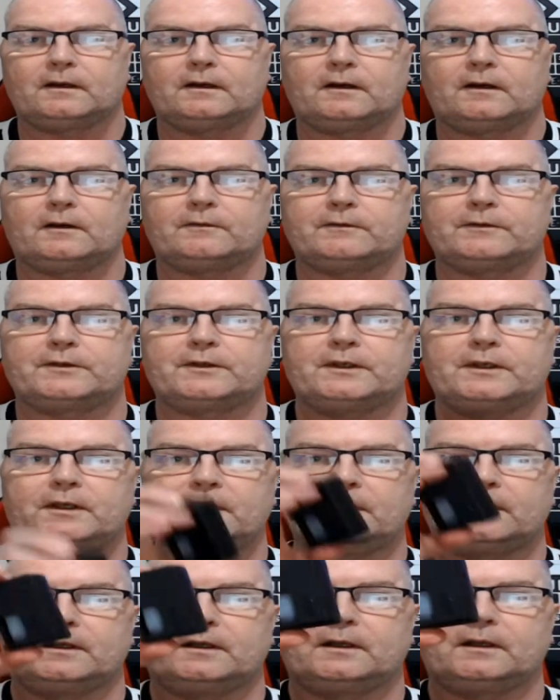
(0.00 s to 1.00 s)
Obviously,
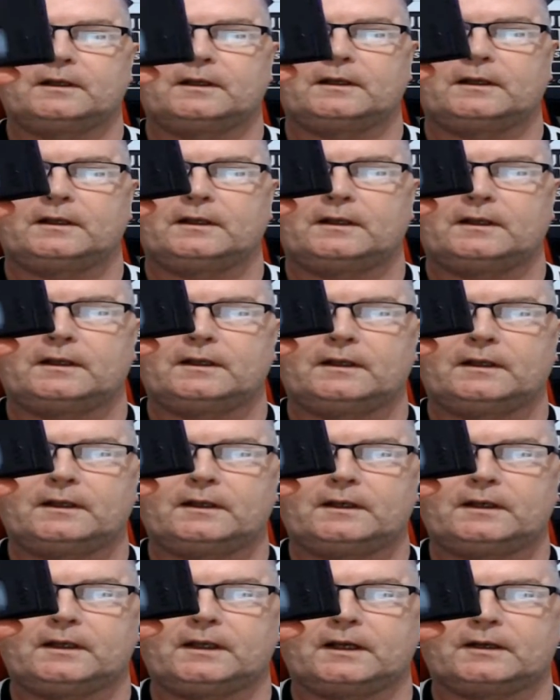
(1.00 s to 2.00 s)

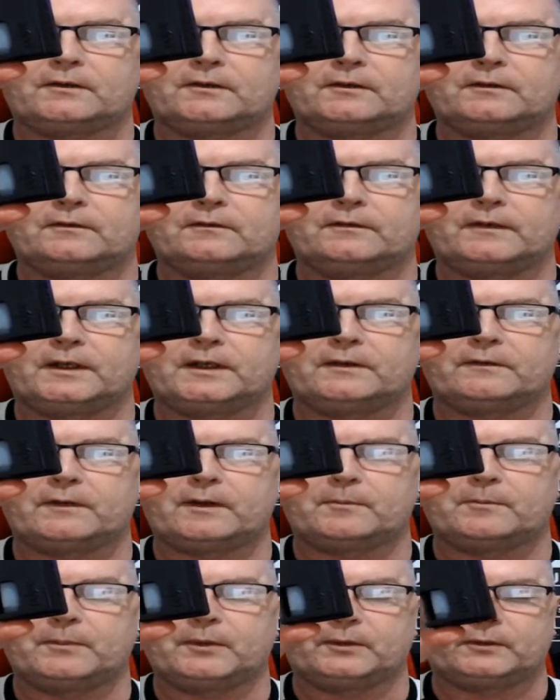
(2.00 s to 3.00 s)
the actual Vandy
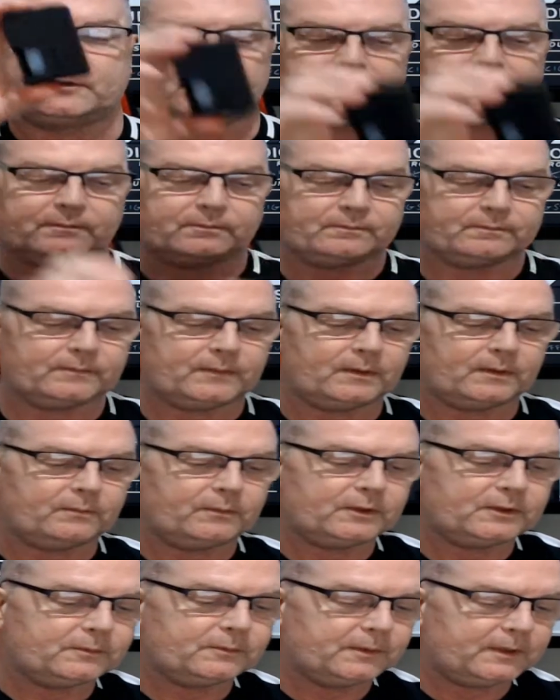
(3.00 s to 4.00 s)
Vape Pulse. And
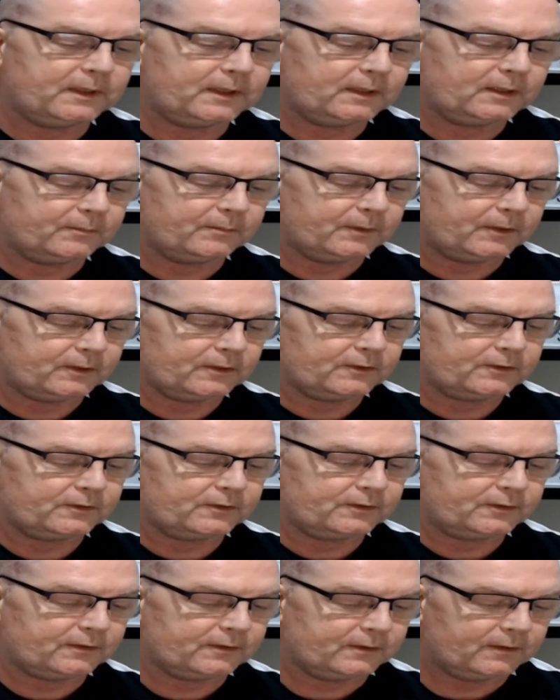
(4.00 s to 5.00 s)
what do we get in the
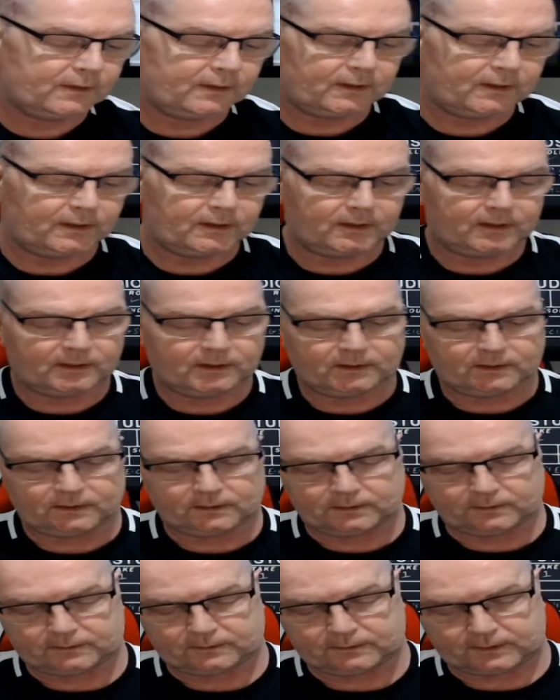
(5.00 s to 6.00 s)
box?
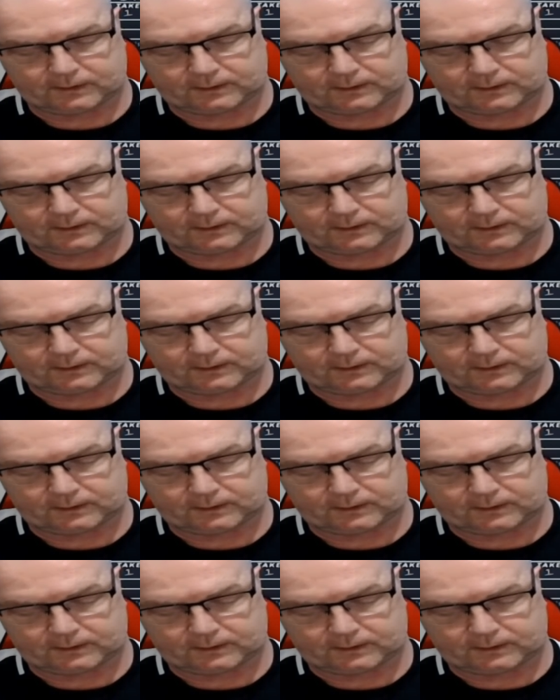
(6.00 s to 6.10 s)
See